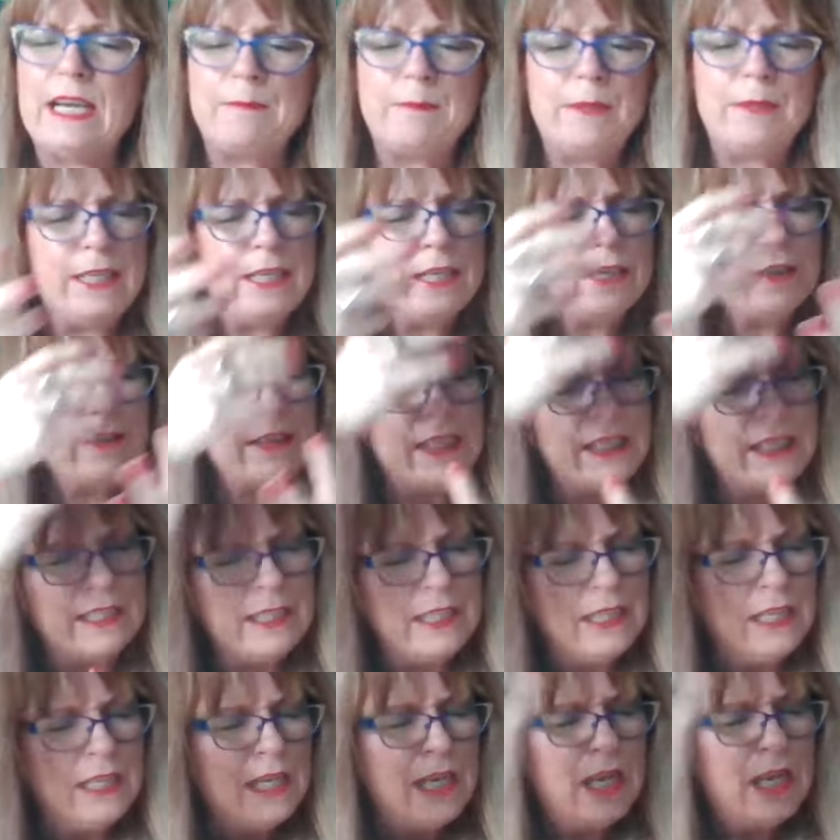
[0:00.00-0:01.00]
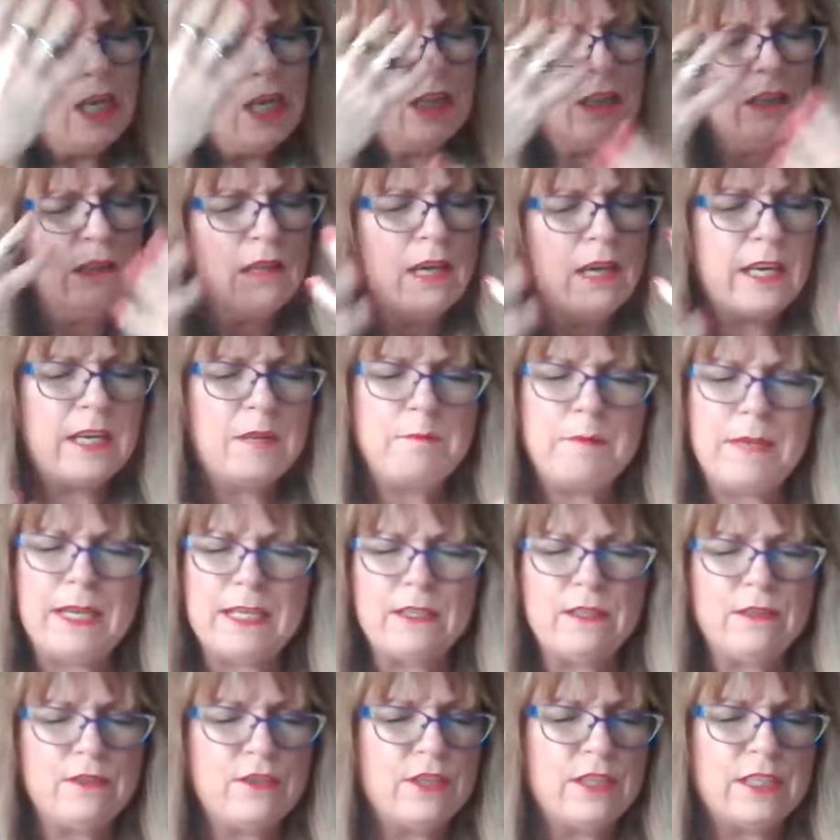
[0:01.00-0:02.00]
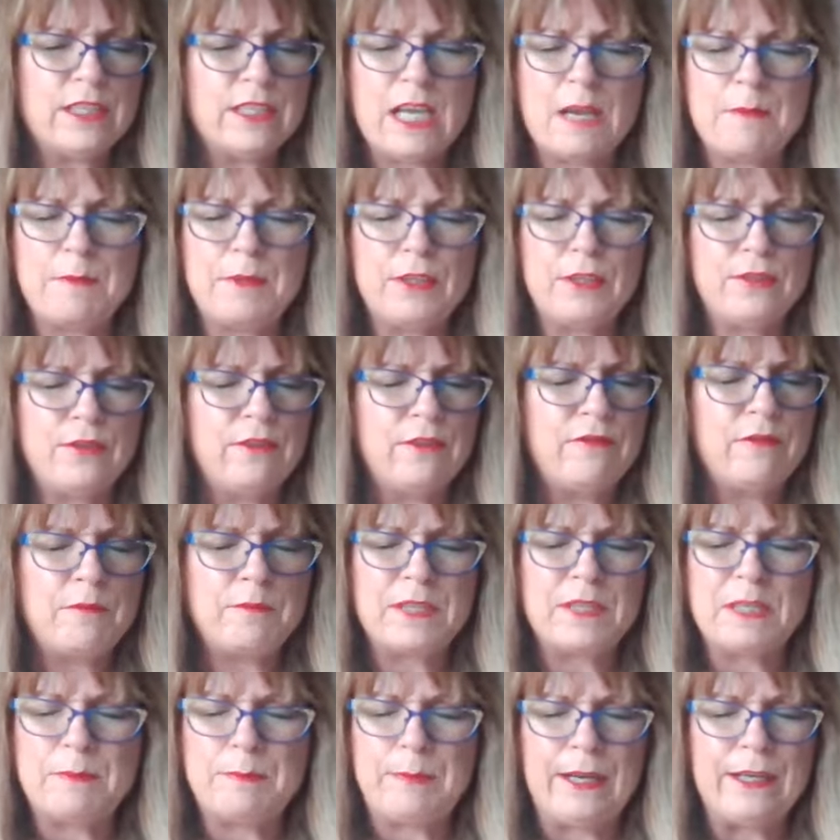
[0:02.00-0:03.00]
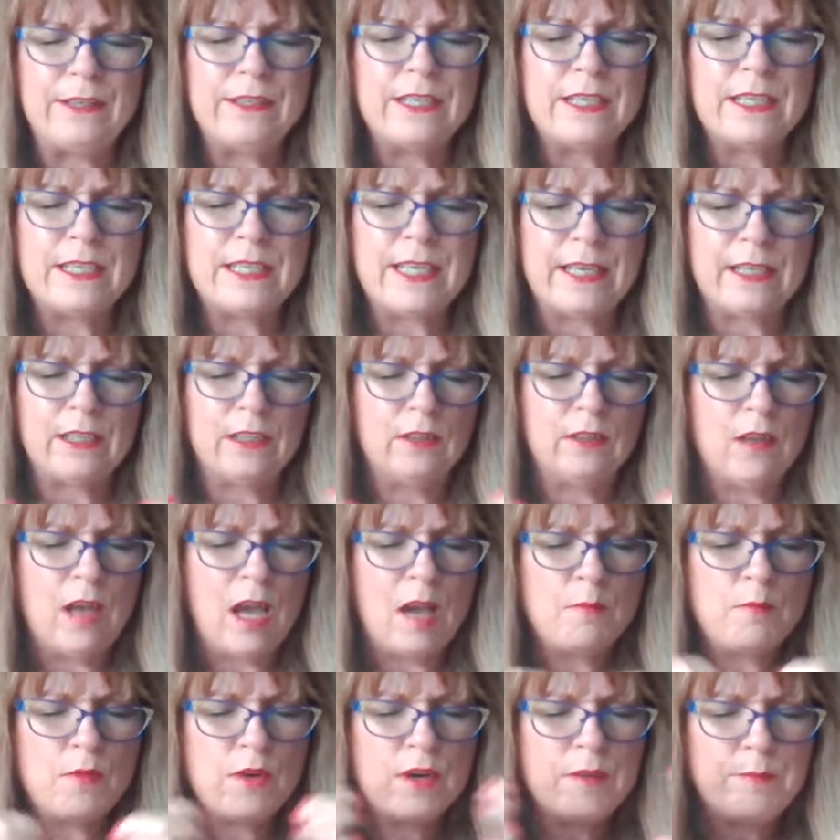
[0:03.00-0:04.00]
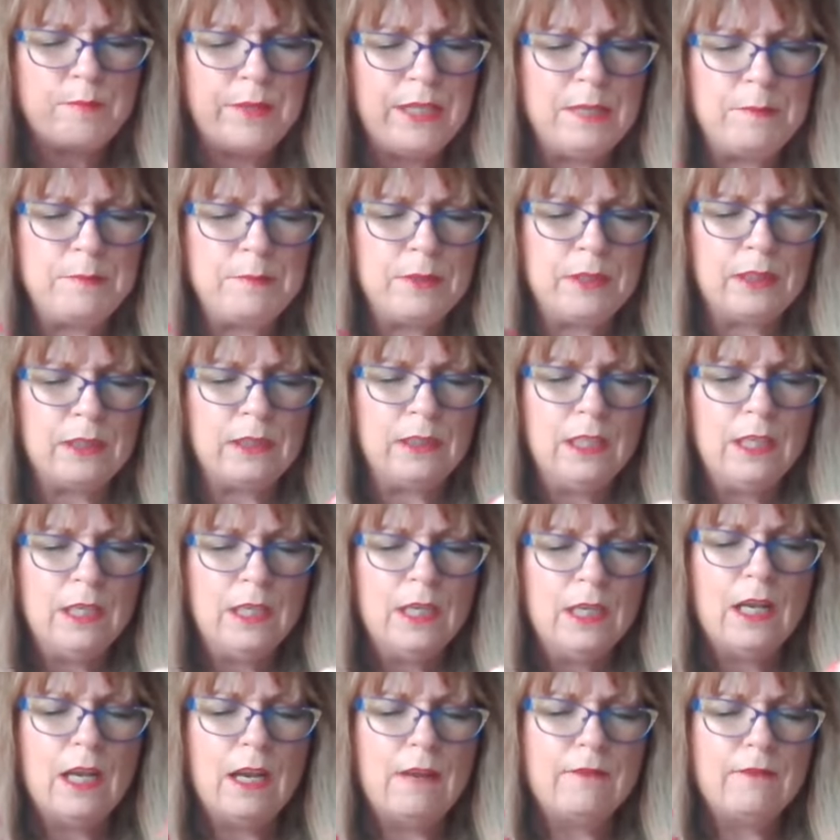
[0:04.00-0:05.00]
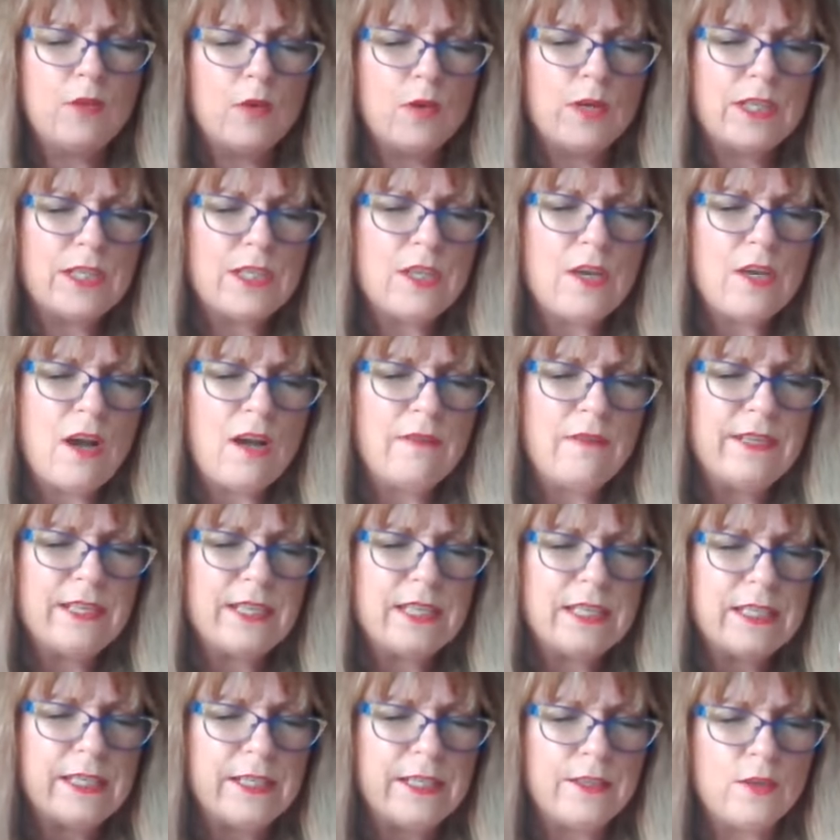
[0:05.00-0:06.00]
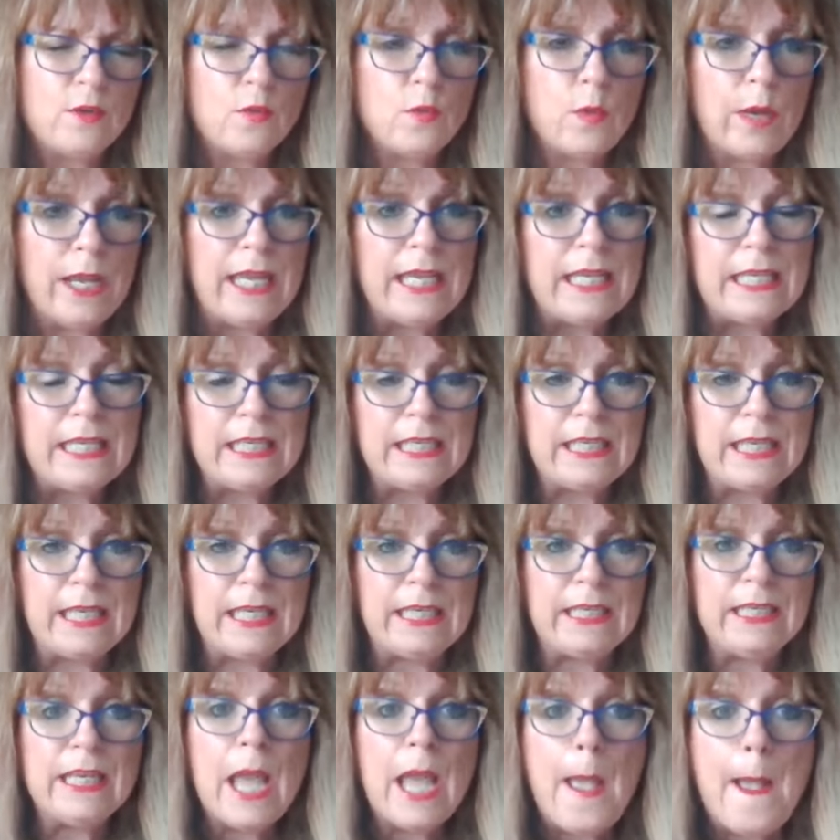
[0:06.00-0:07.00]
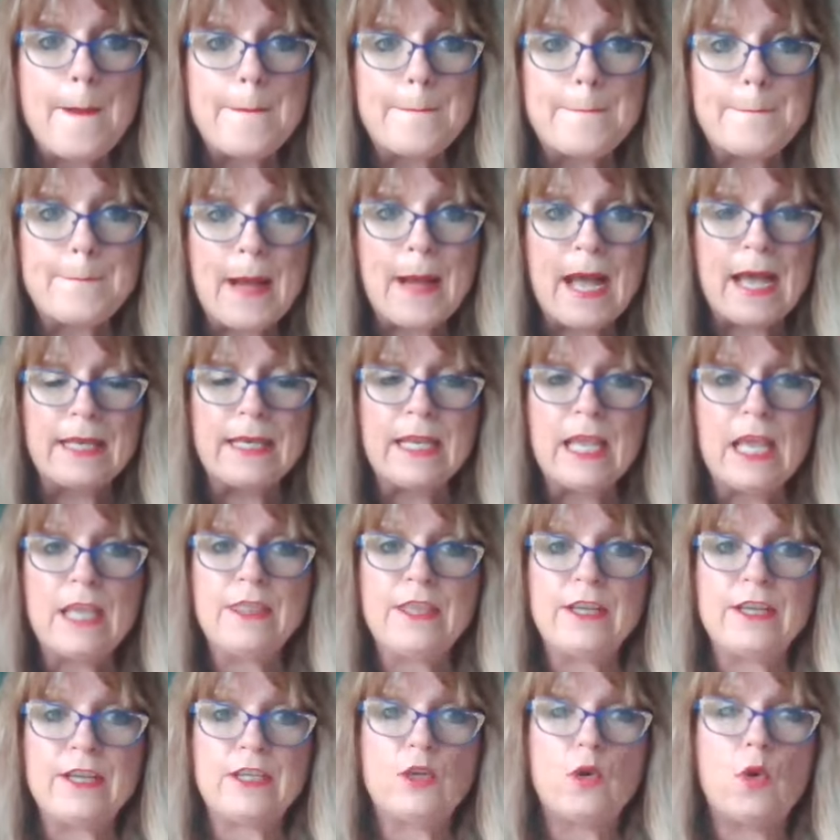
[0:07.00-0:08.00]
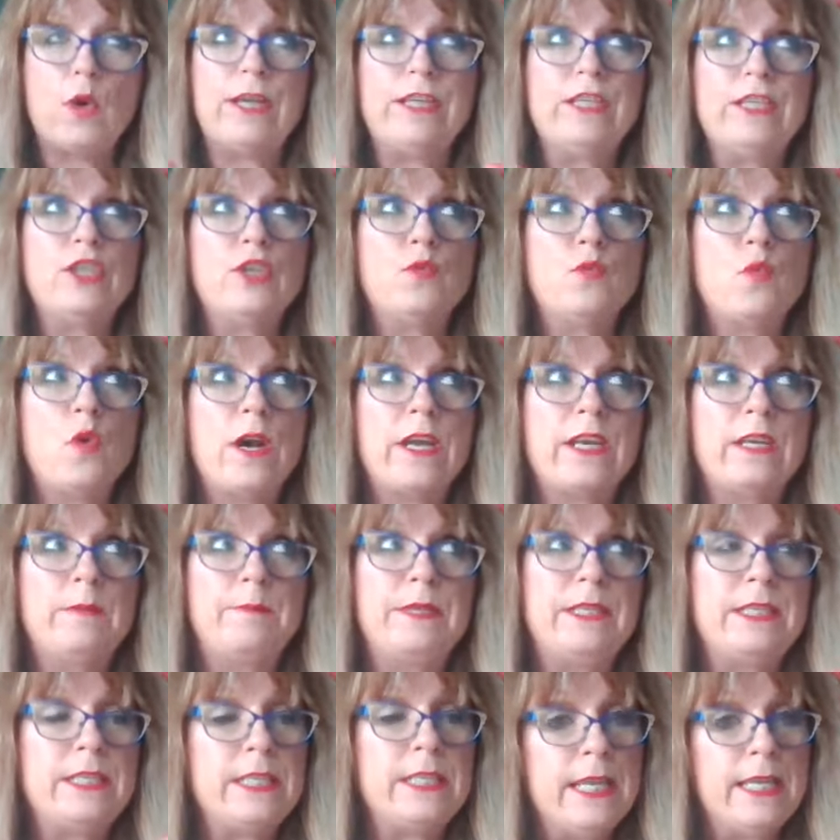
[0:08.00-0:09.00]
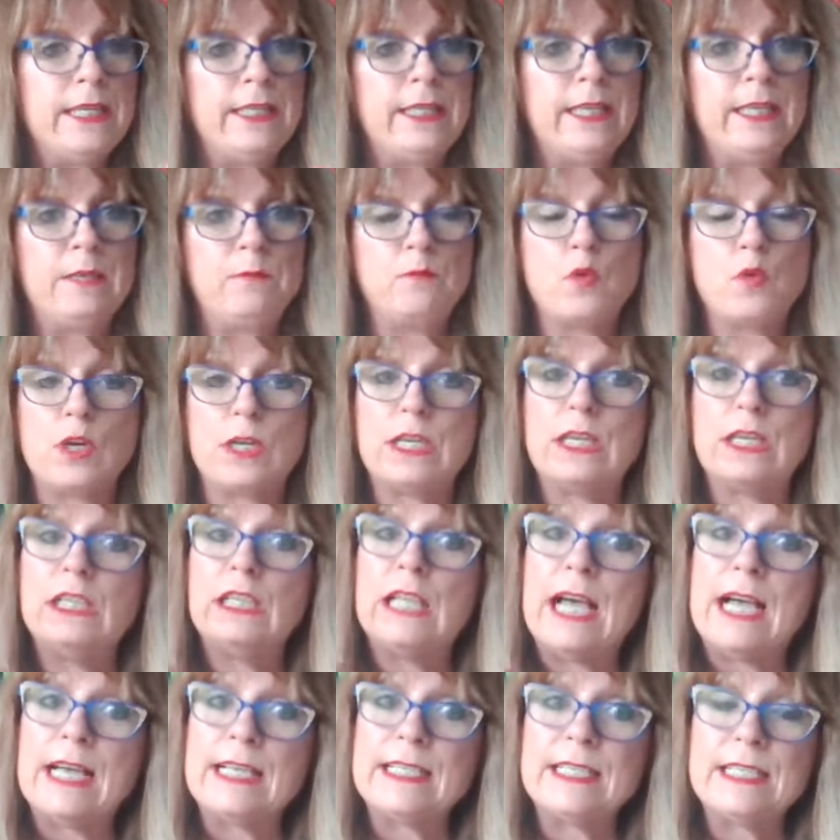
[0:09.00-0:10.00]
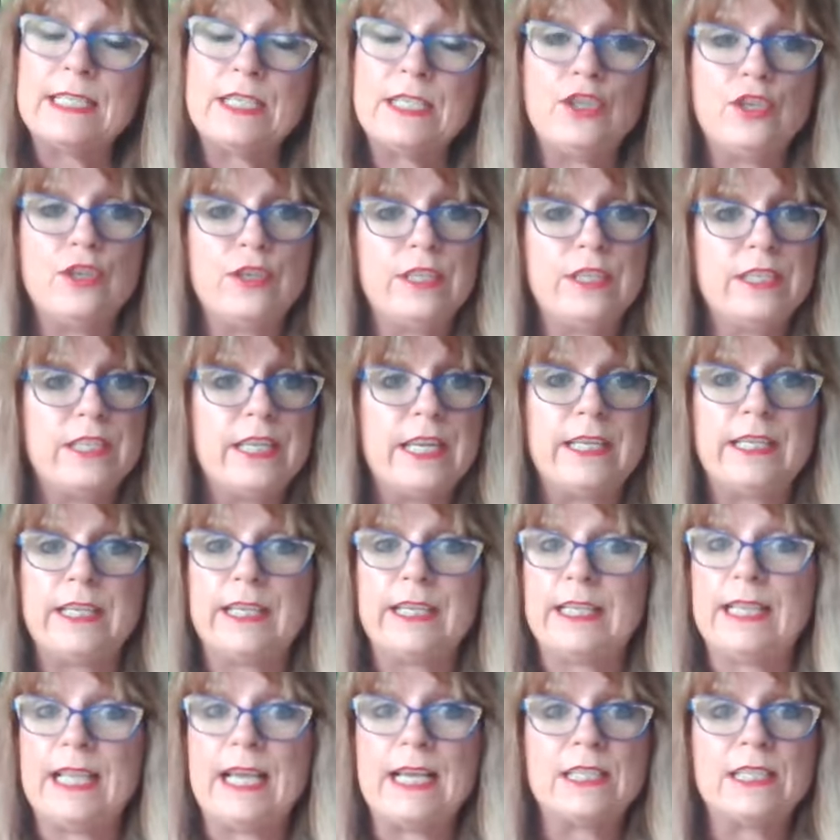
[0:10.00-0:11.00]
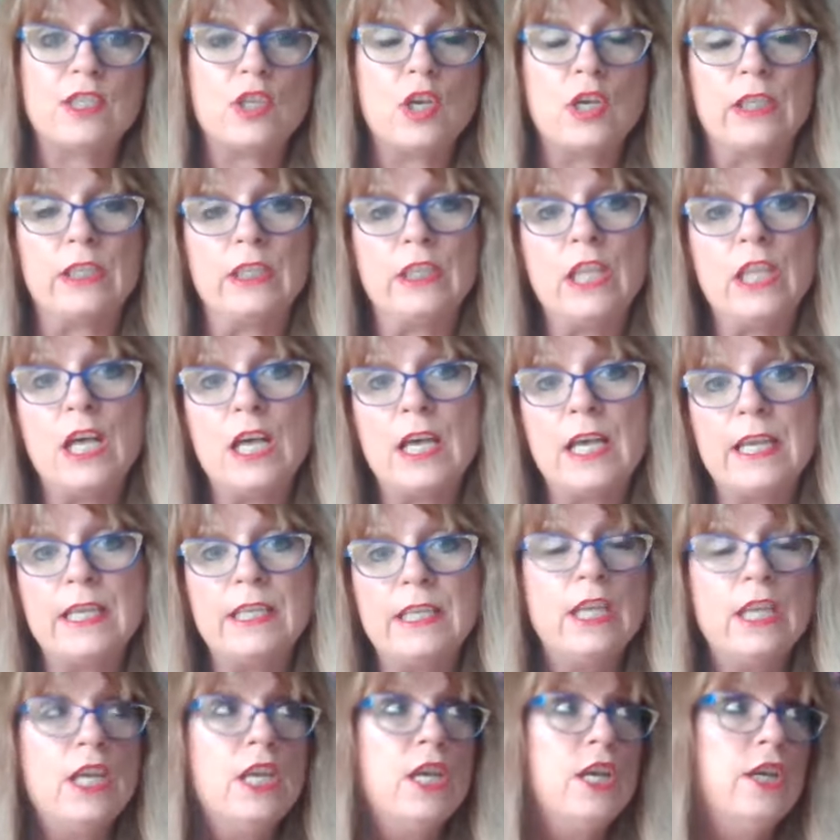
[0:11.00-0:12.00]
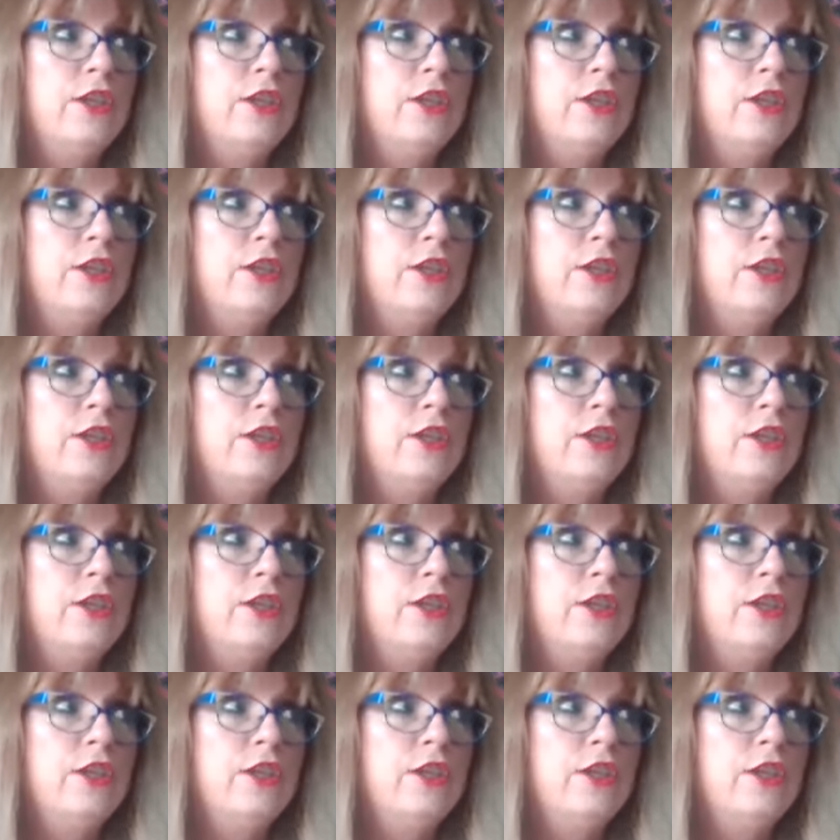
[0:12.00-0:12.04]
I'm hearing a lot of messages coming through from spirit saying a lot more people, of course, obviously are awakening, but they're going to want to be taking more classes. You could take a class online.